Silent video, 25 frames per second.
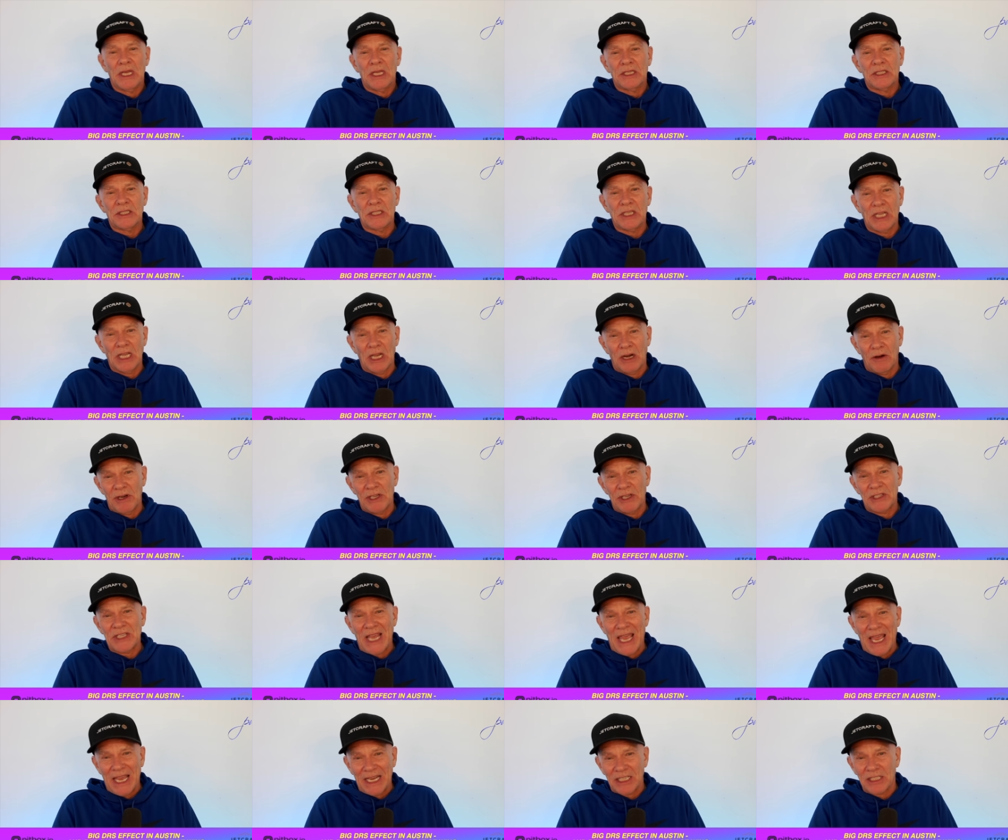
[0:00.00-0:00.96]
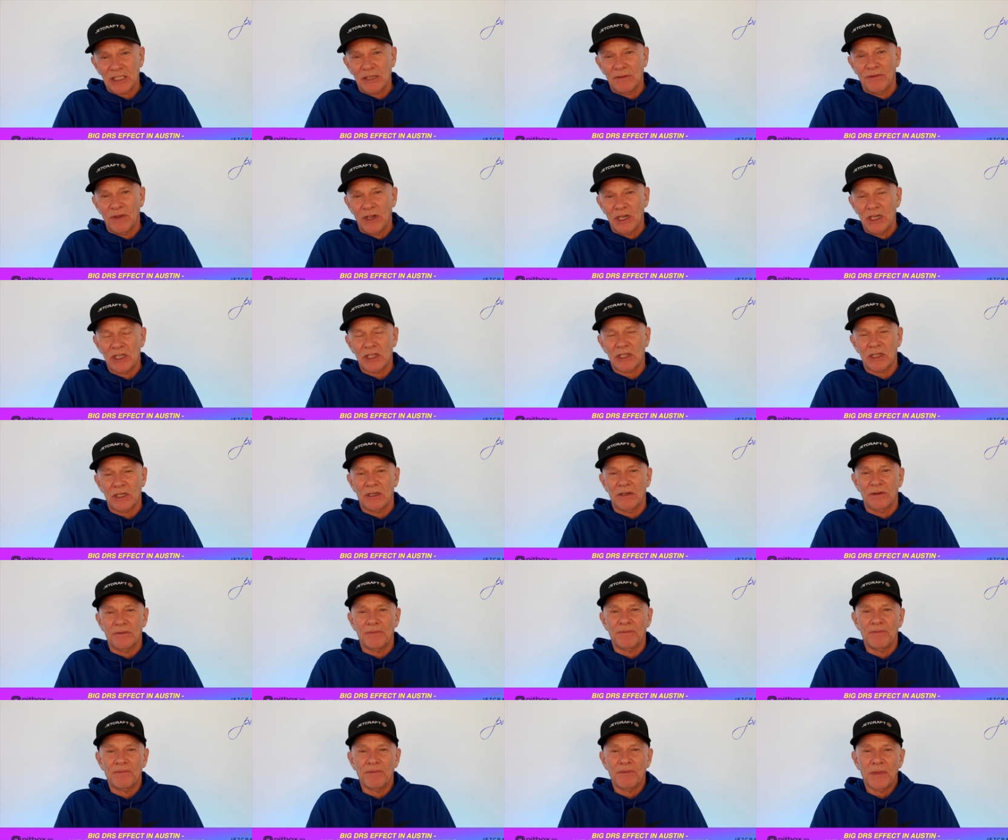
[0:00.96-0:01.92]
D R S
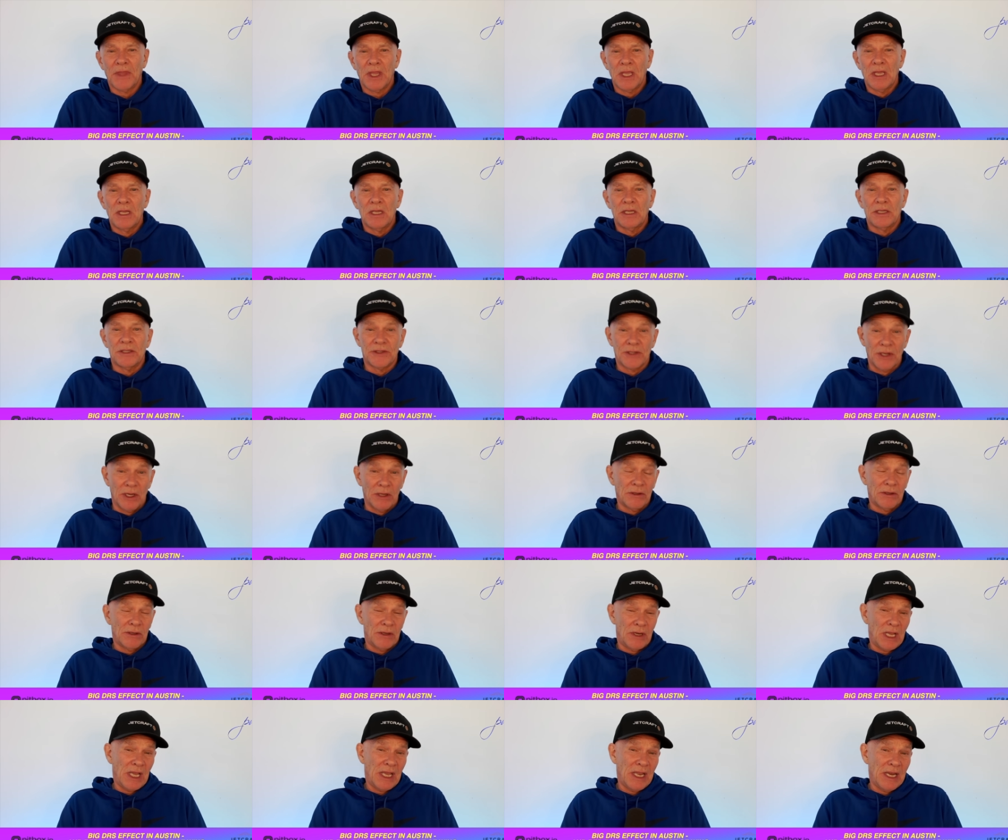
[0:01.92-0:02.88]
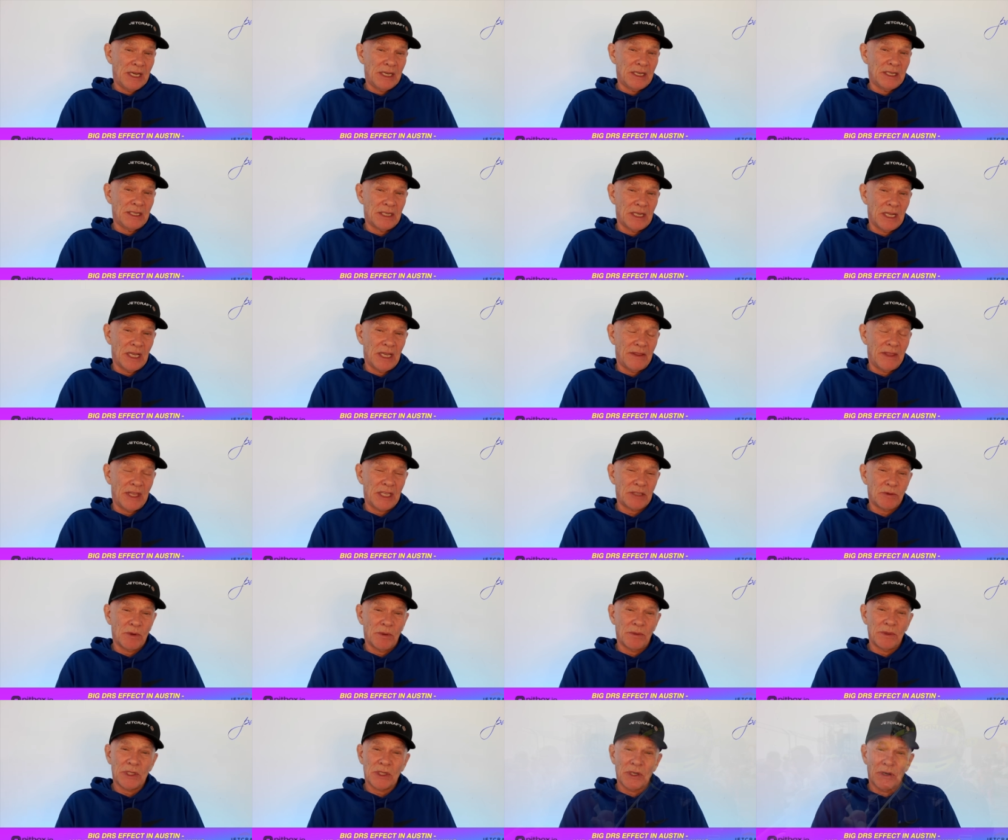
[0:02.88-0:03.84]
activation zone. And uh, that's
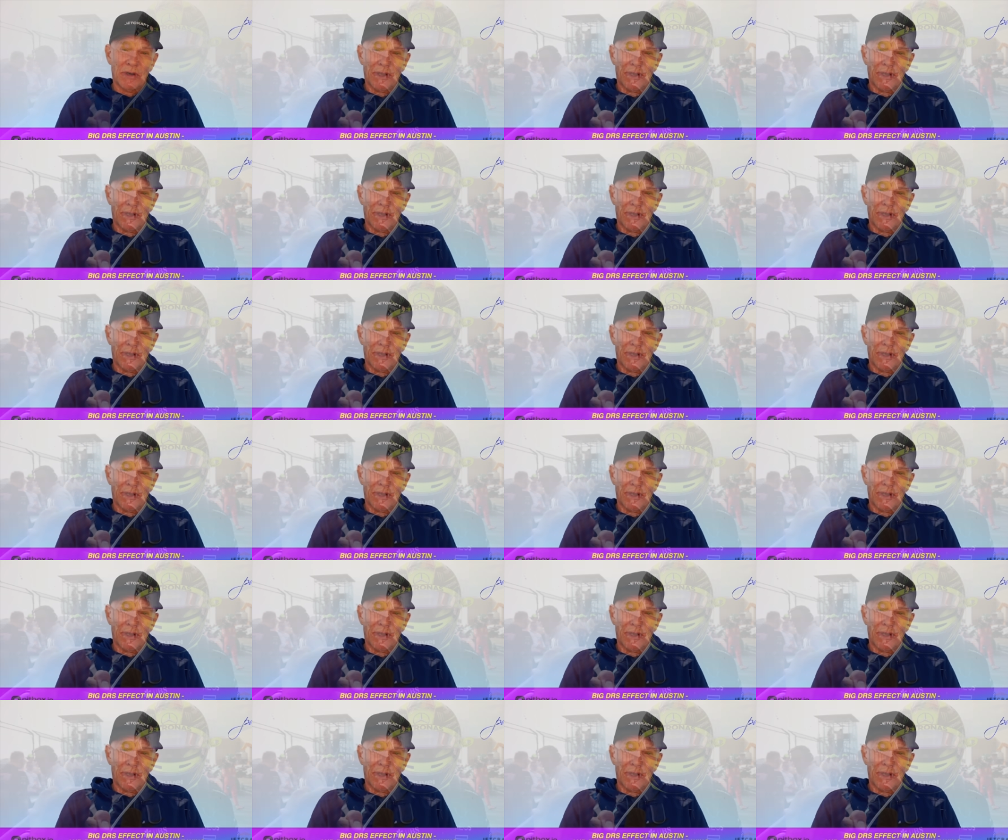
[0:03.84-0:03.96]
what we saw, I